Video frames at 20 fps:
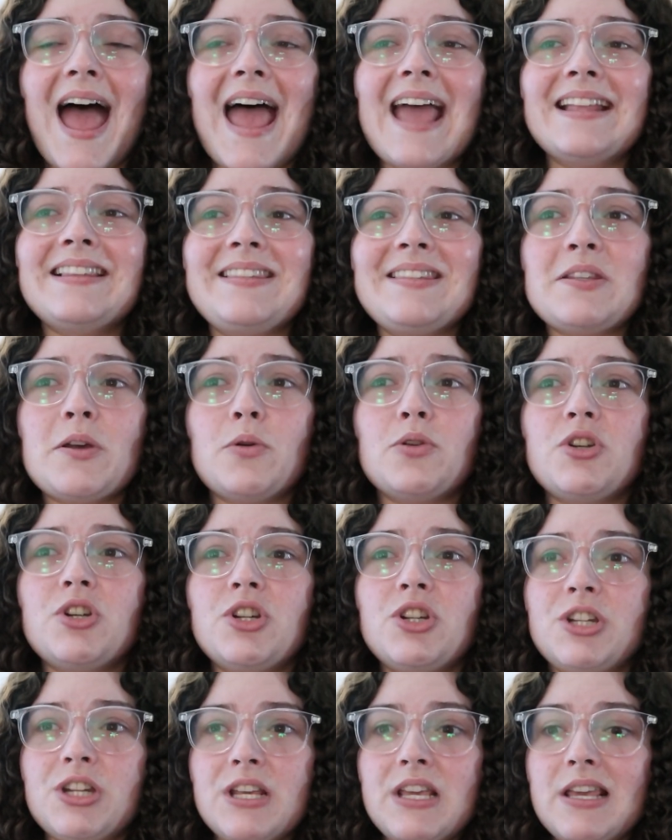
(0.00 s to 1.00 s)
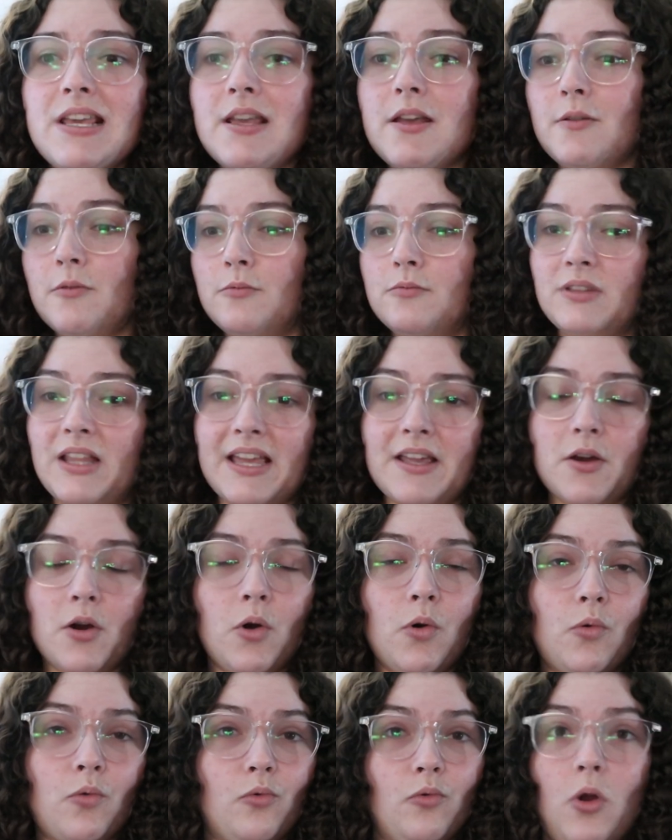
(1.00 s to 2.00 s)
And so she like
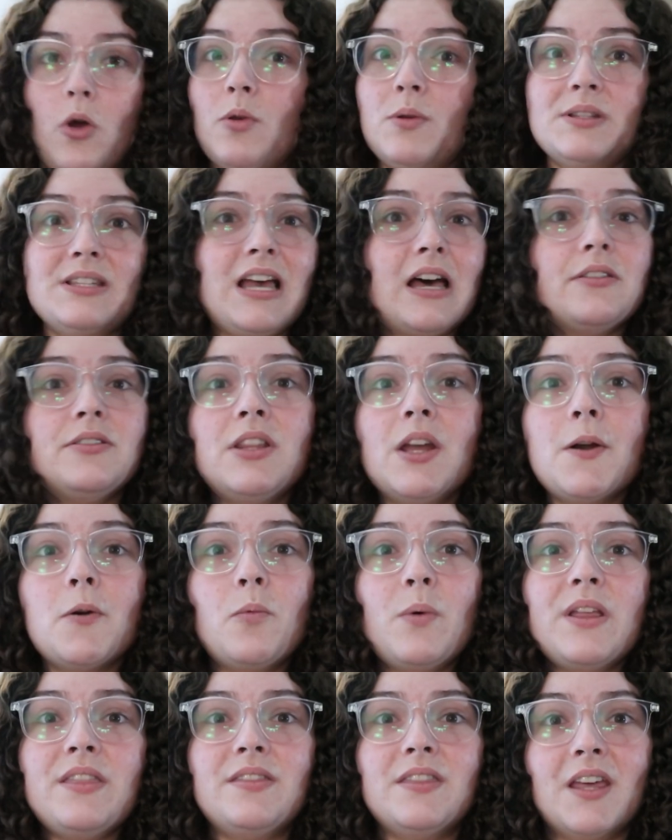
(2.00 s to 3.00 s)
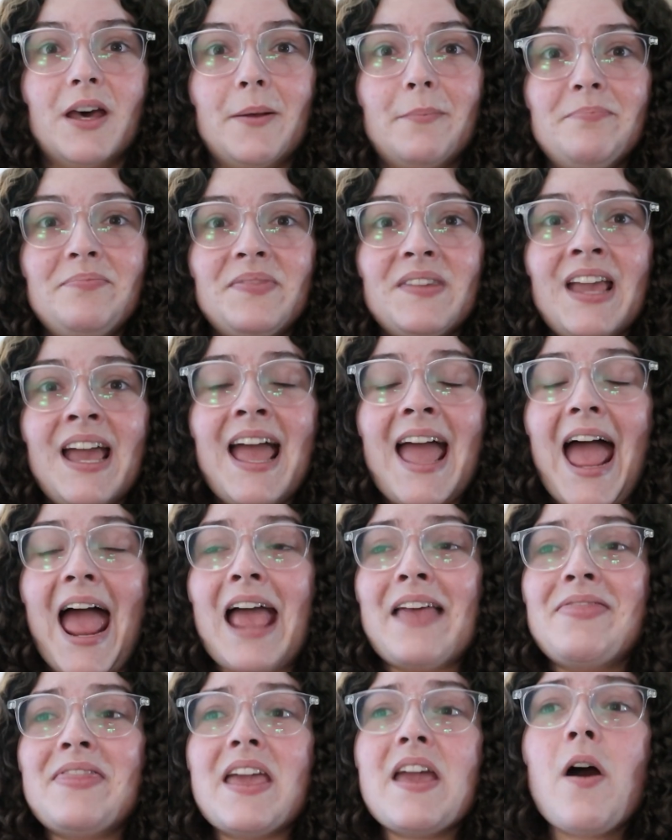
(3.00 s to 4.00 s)
rolls out there with them,
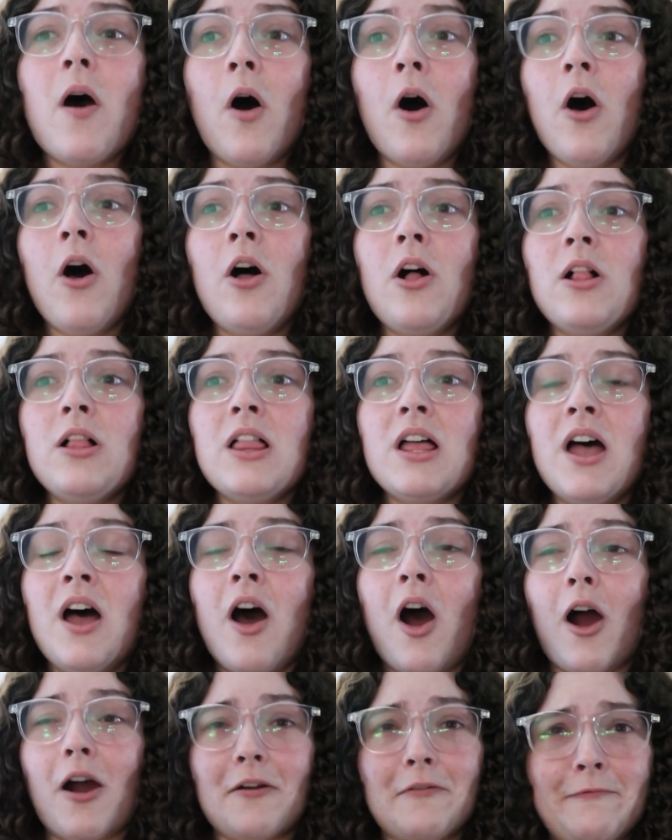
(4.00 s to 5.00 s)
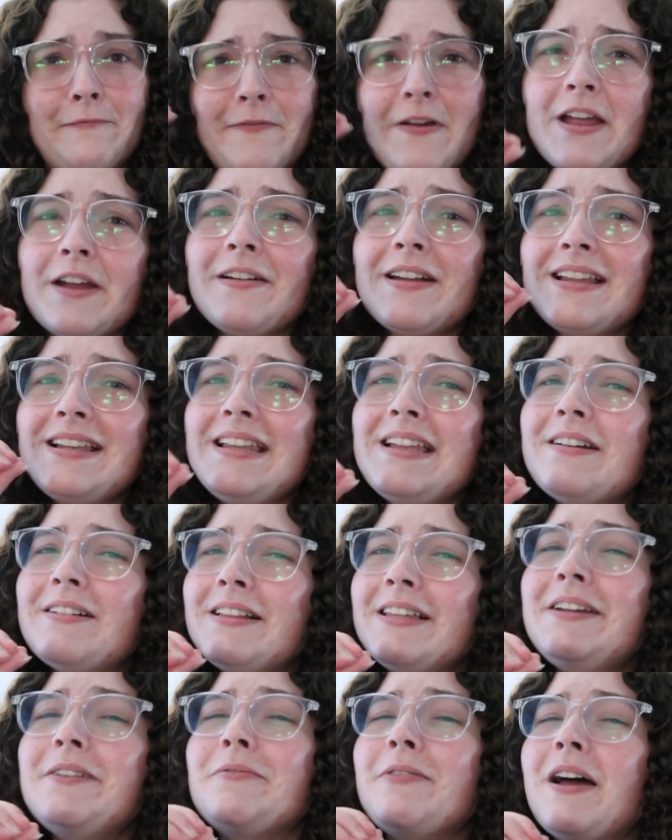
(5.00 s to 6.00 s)
and they all are very
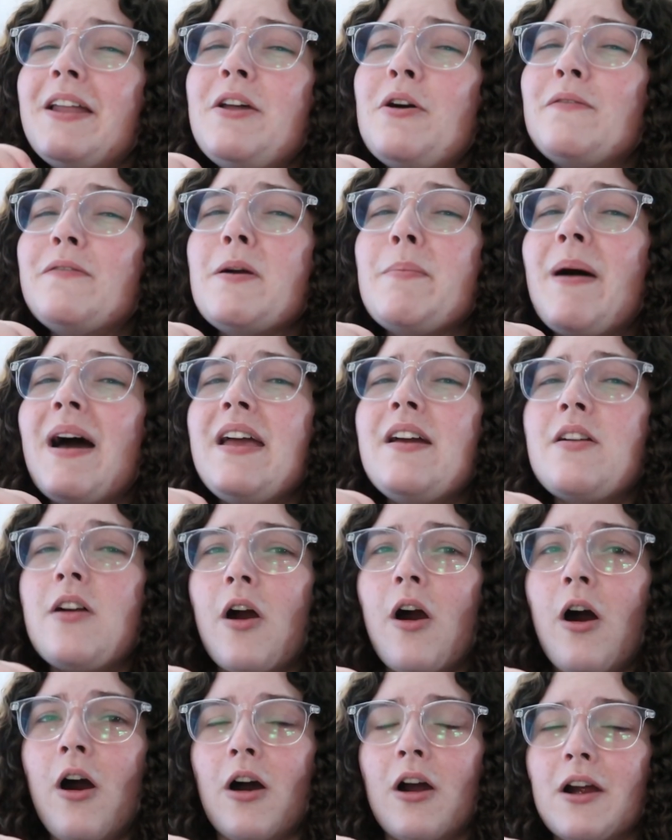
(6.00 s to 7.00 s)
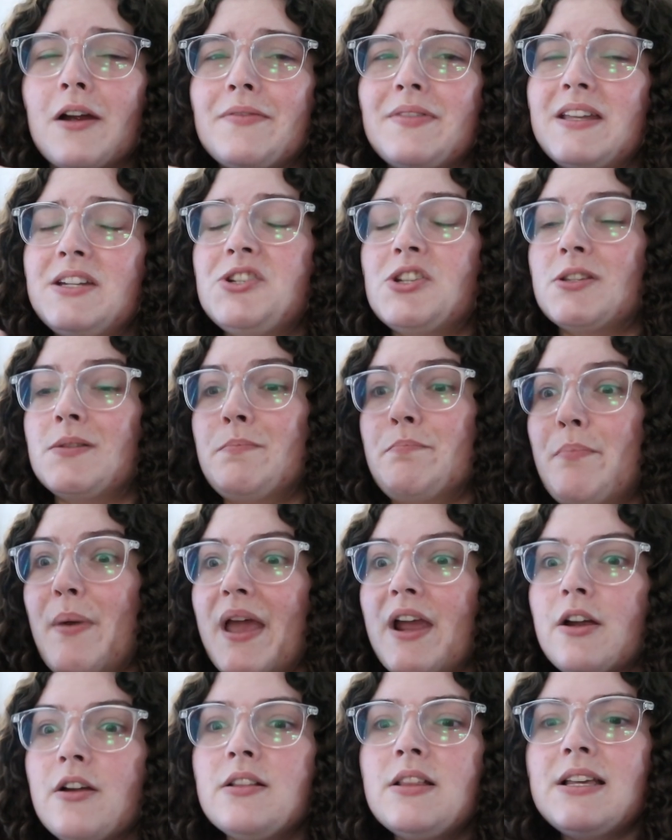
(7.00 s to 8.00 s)
nearly run over by a car that just
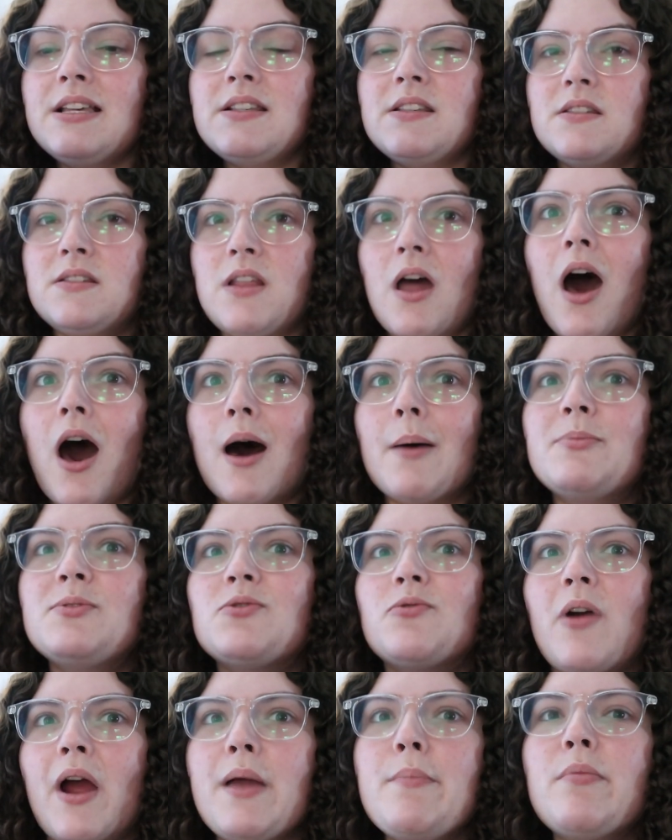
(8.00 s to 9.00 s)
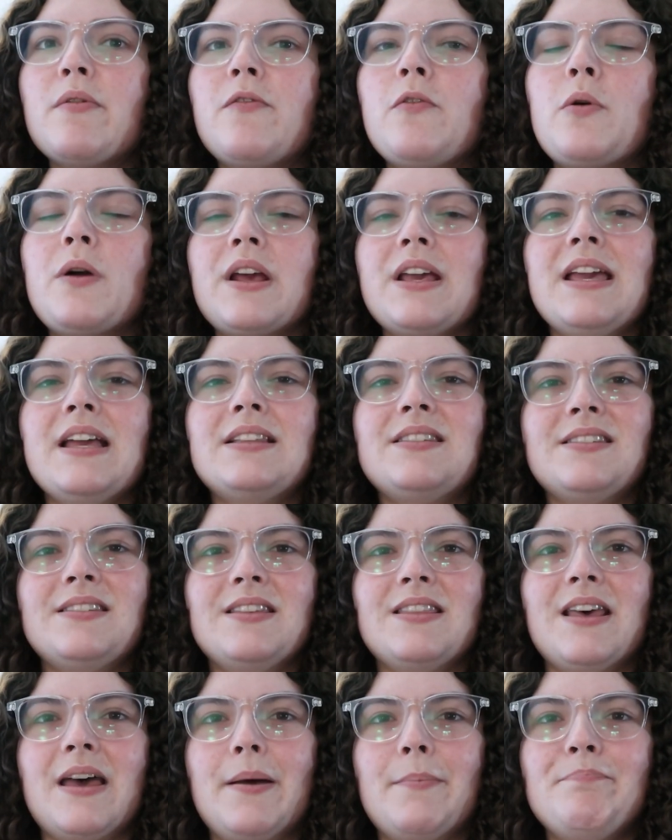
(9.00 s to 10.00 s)
barely stops right before it gets
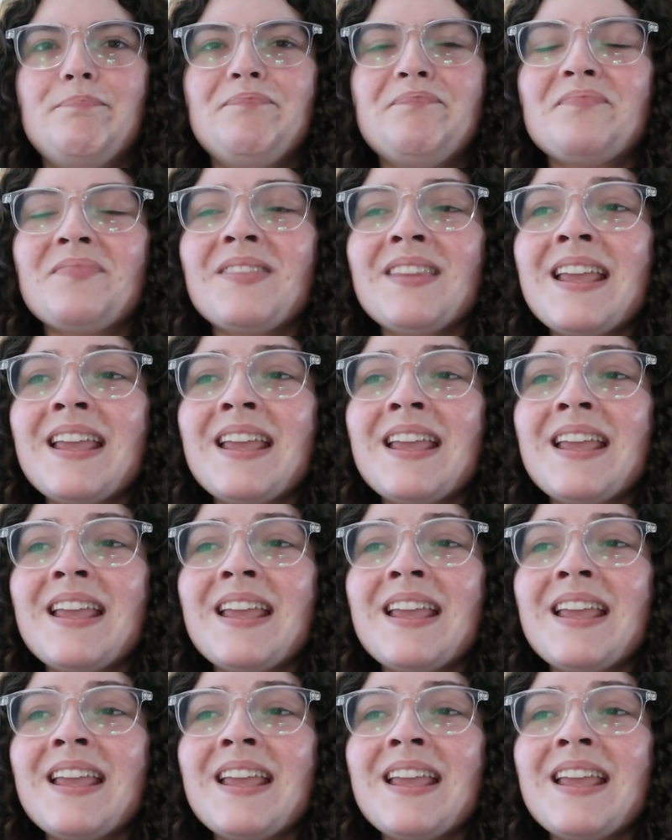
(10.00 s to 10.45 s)
to them.